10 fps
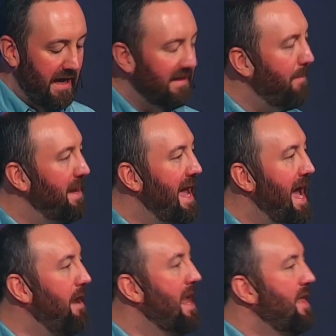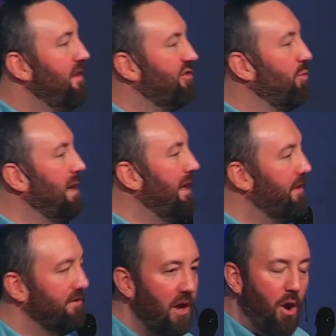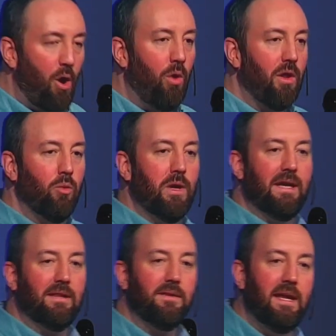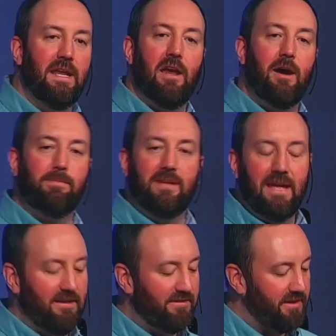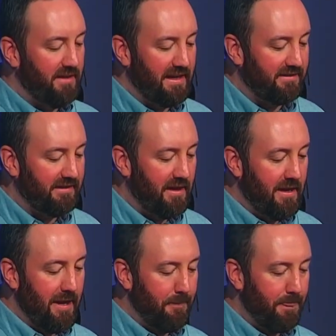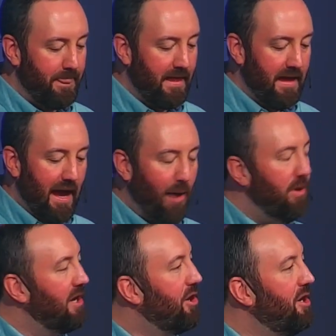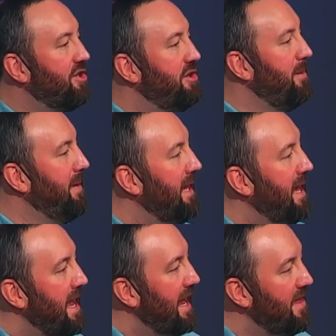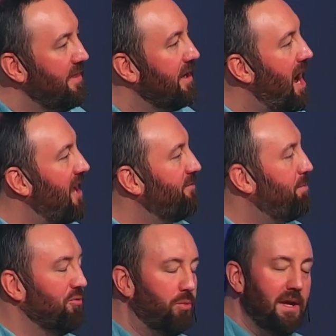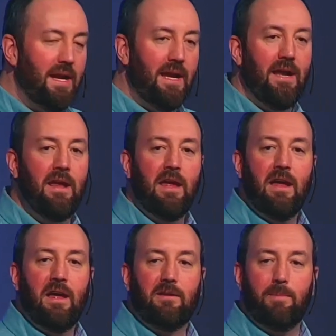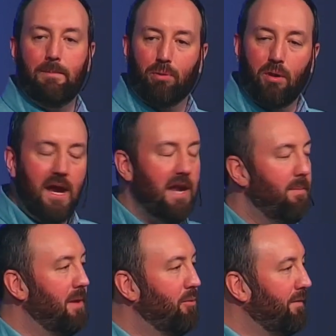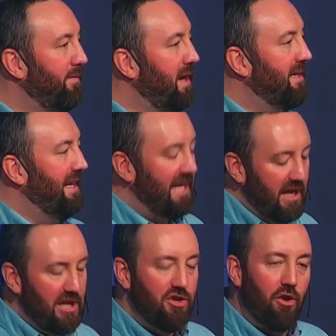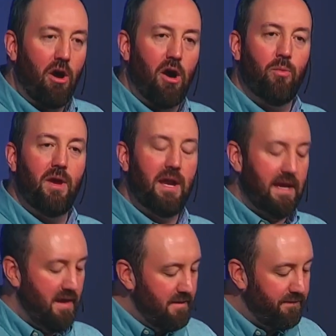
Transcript: And let me add, this week, this holy week leading up to Easter next Sunday, I would encourage you to be in the Gospels reading, to be praying, to be reflecting, getting your heart ready